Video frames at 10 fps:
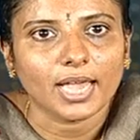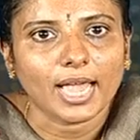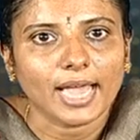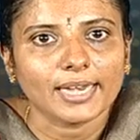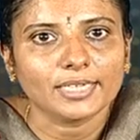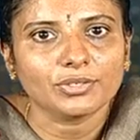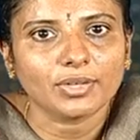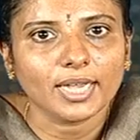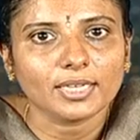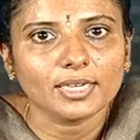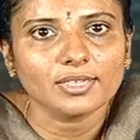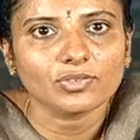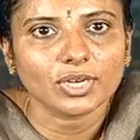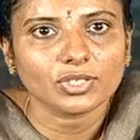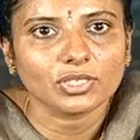An adequately
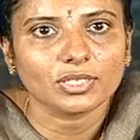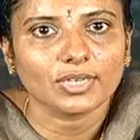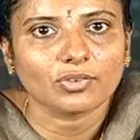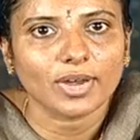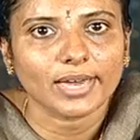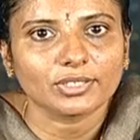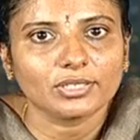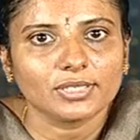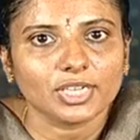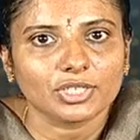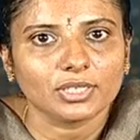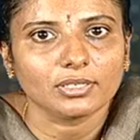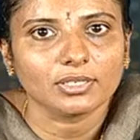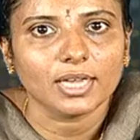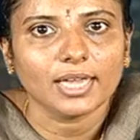structured interaction
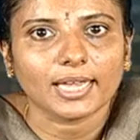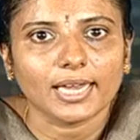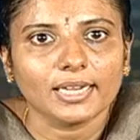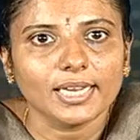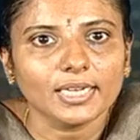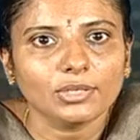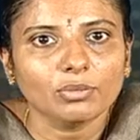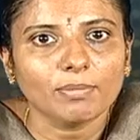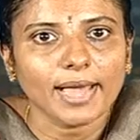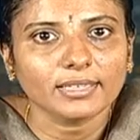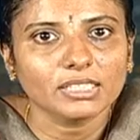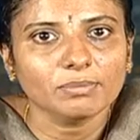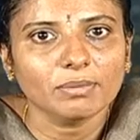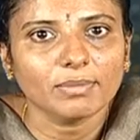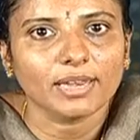session can lead to
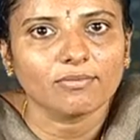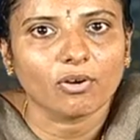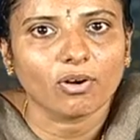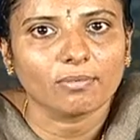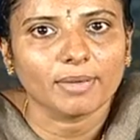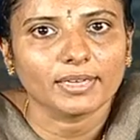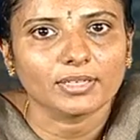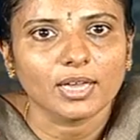maximum involvement